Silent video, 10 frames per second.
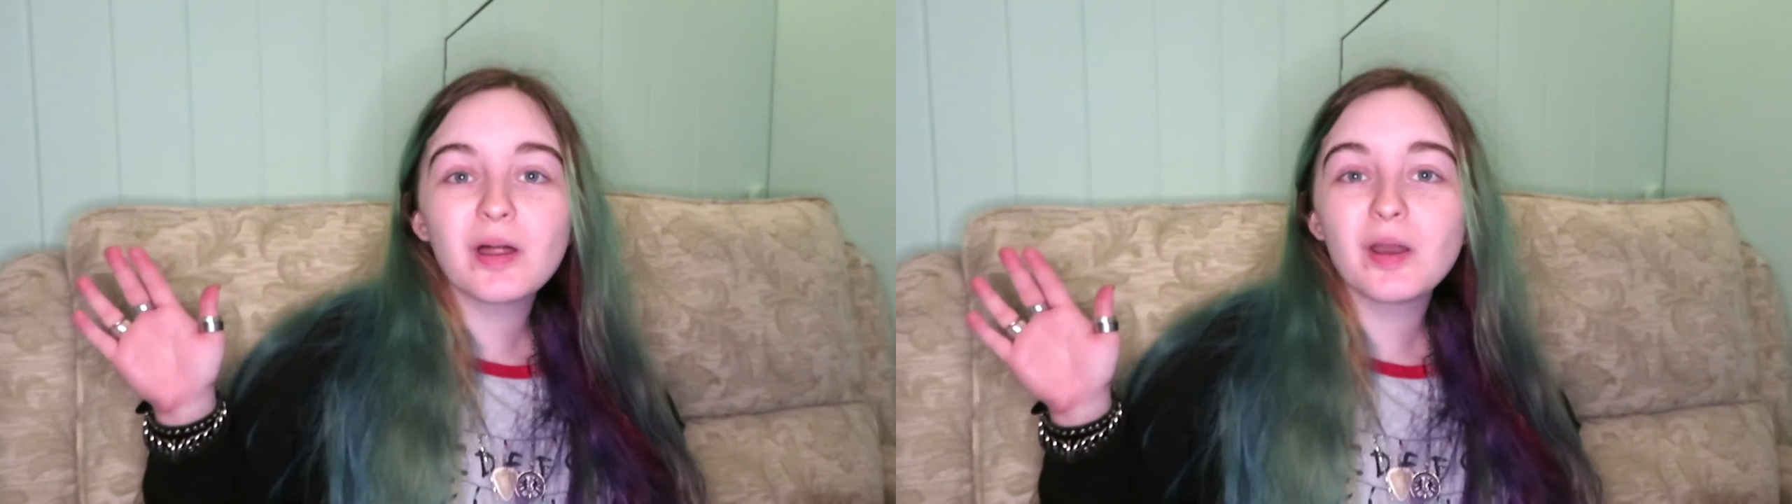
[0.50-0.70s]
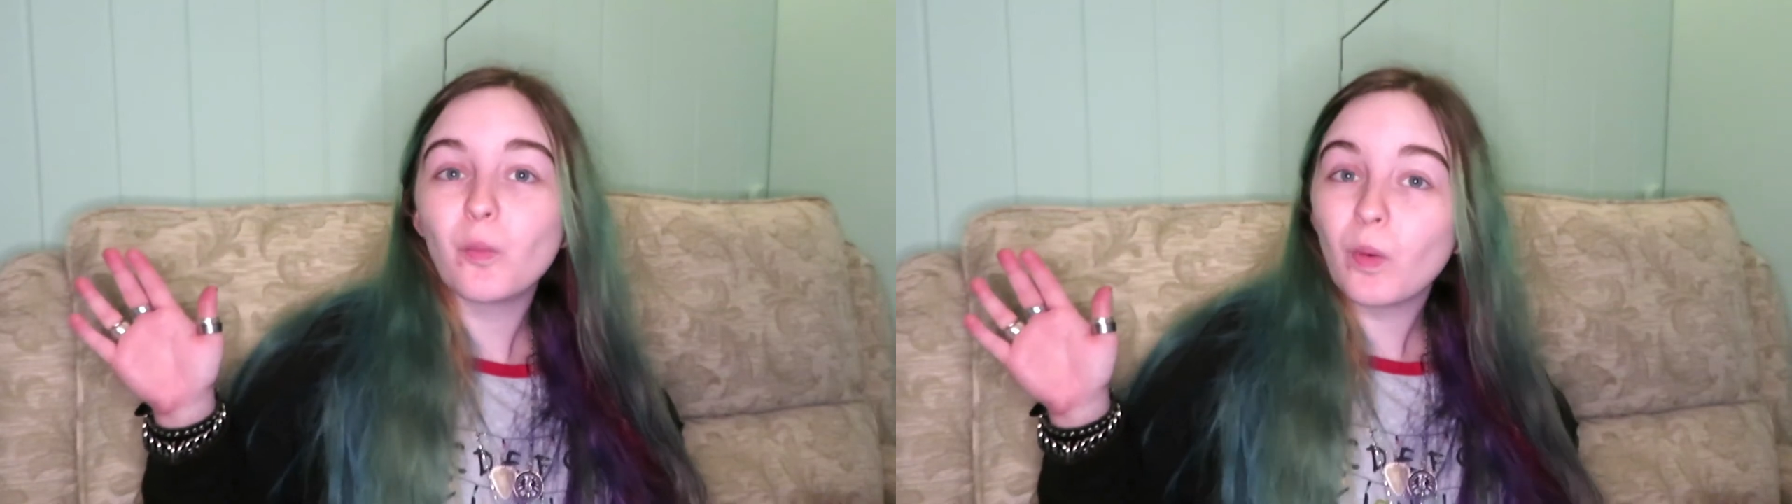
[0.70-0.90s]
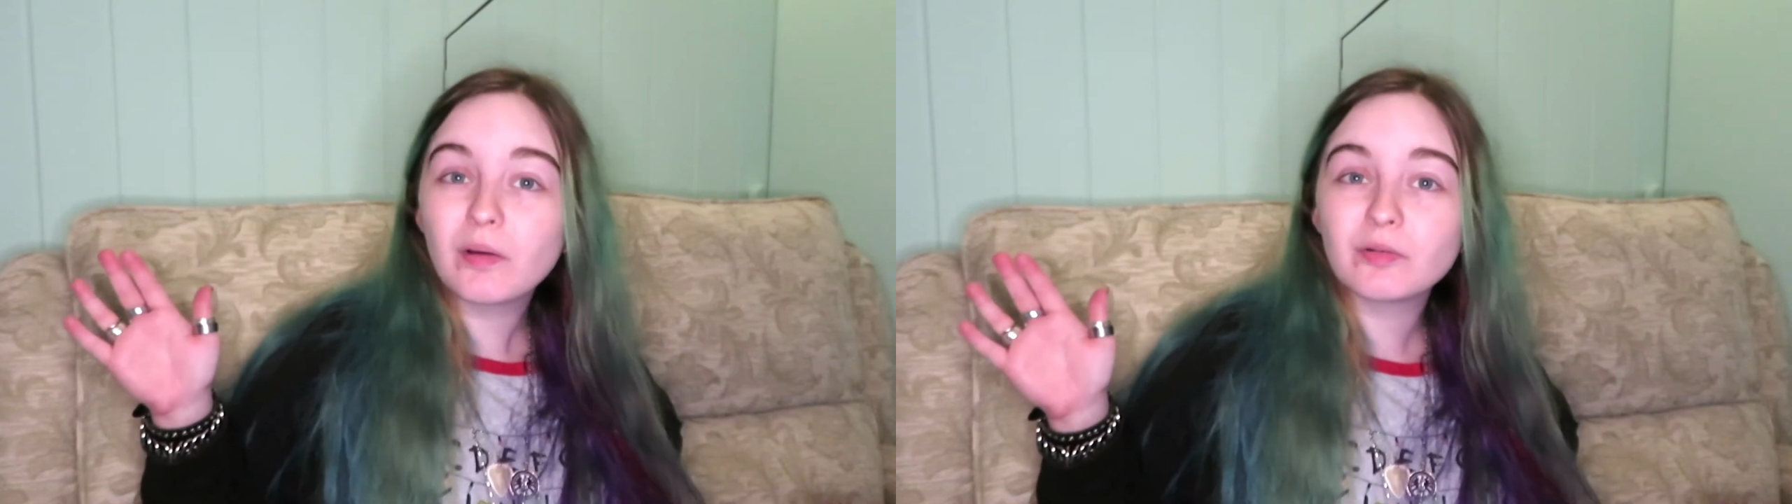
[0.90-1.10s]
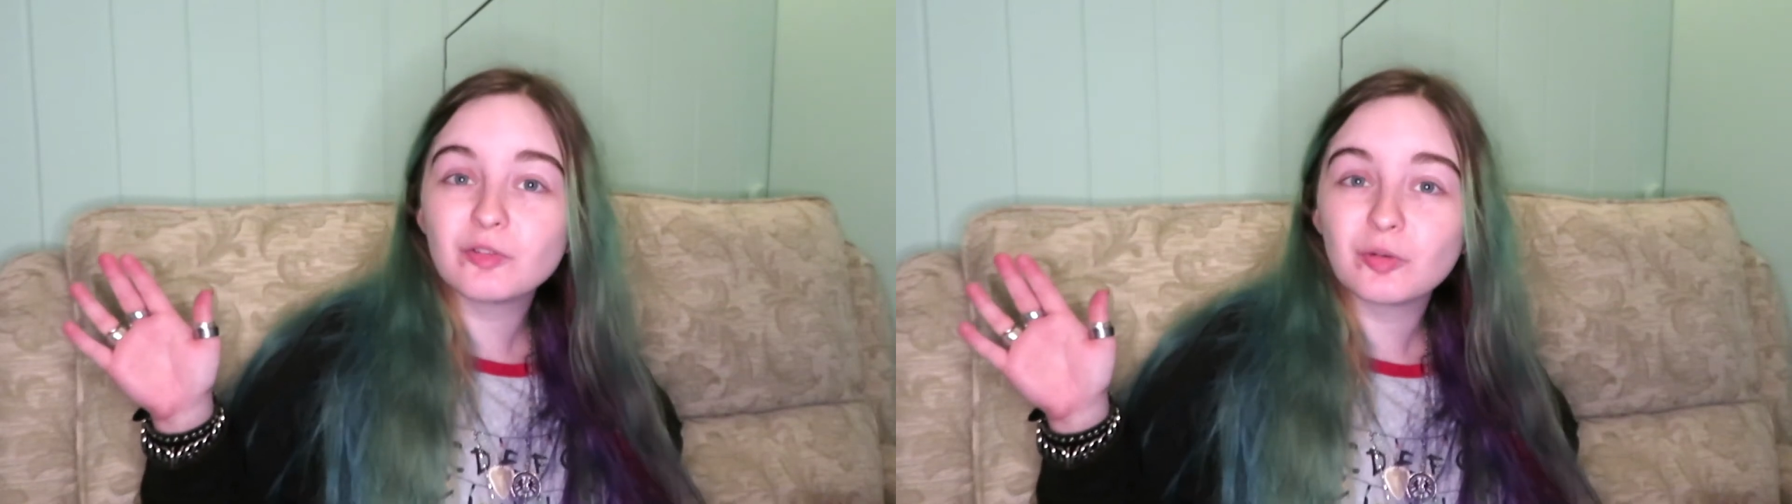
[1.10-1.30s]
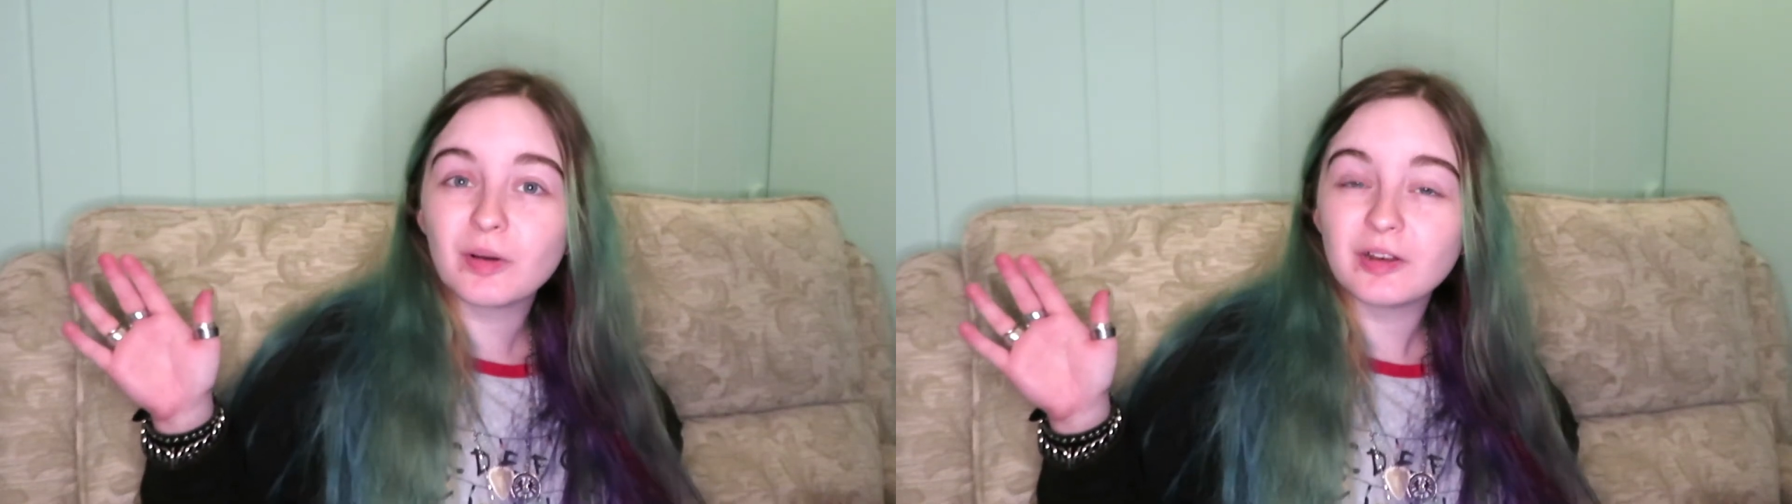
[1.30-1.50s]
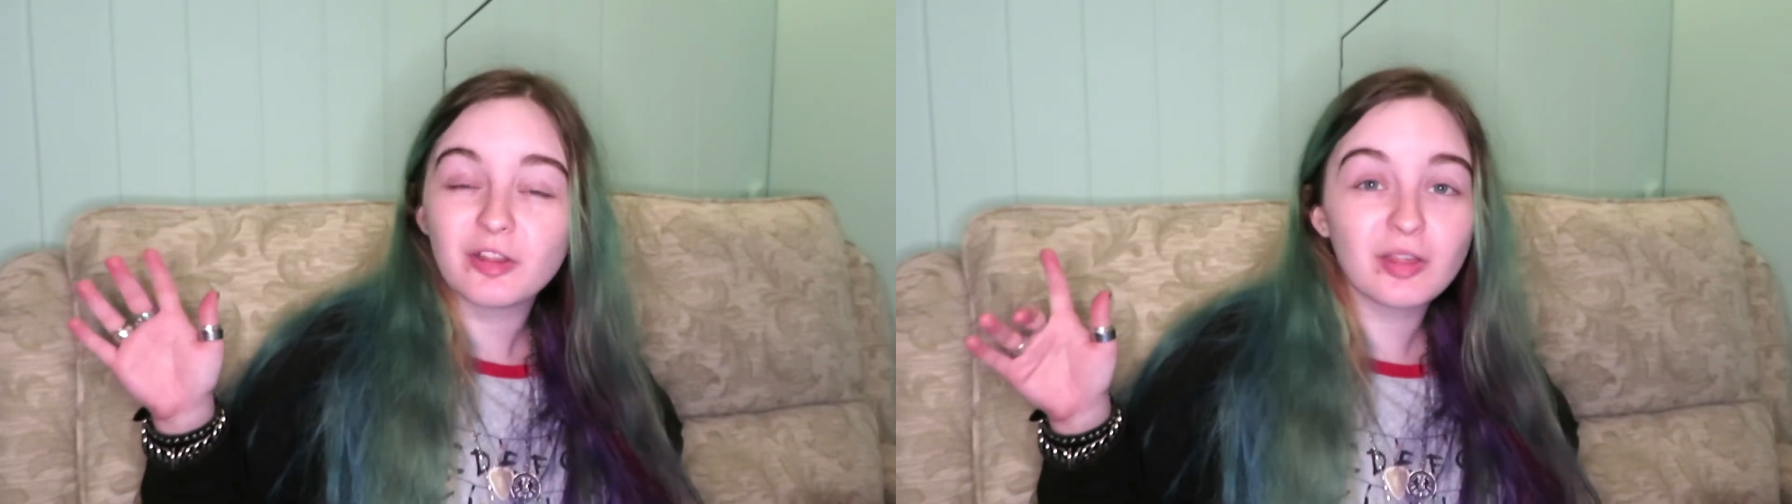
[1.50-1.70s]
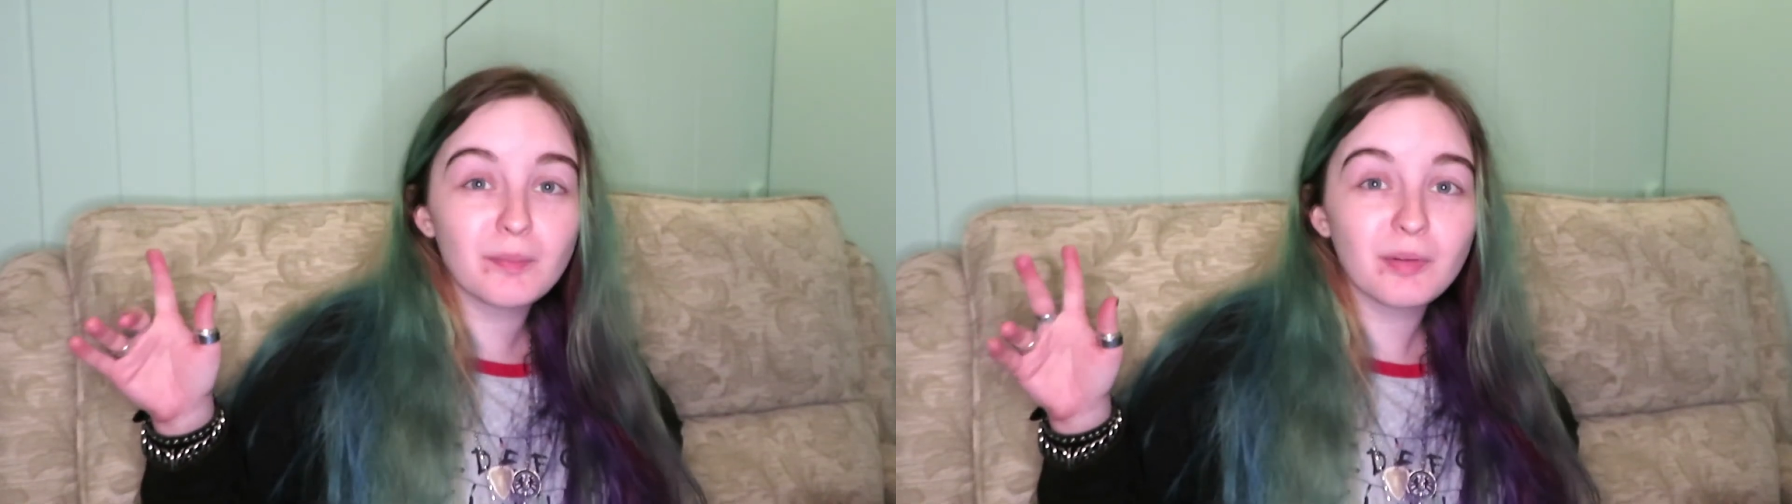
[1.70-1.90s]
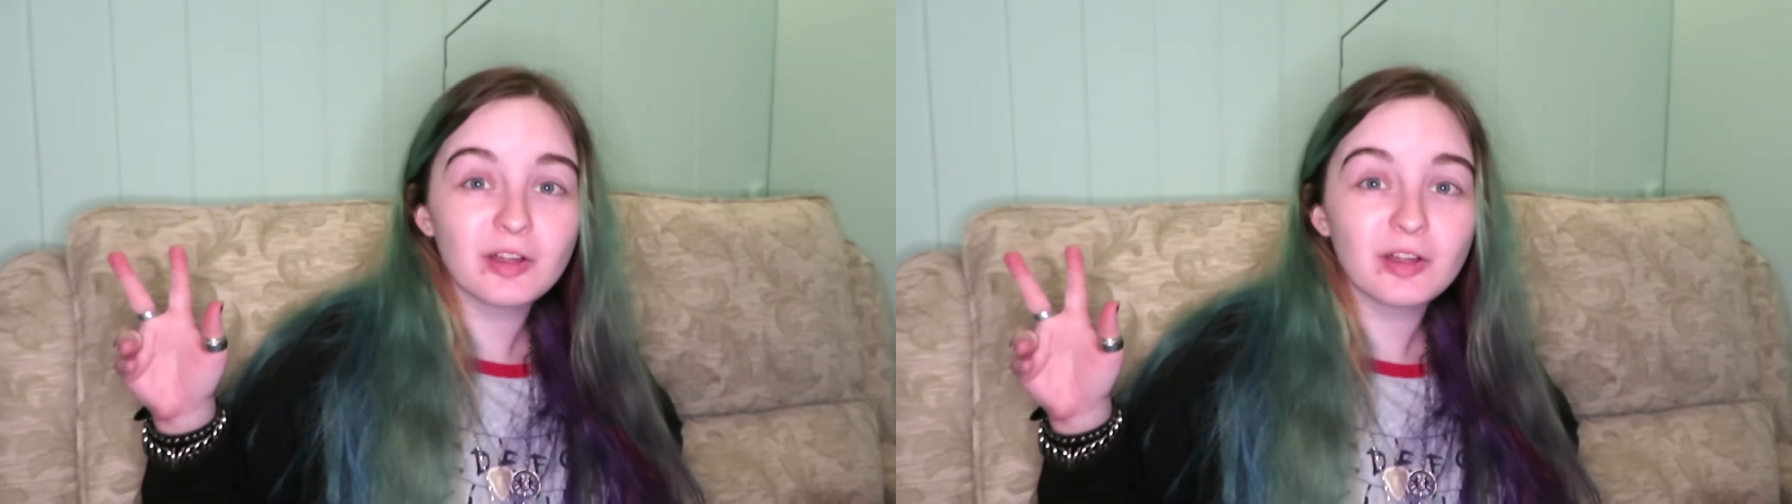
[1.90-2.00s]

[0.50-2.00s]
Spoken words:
and welcome to my December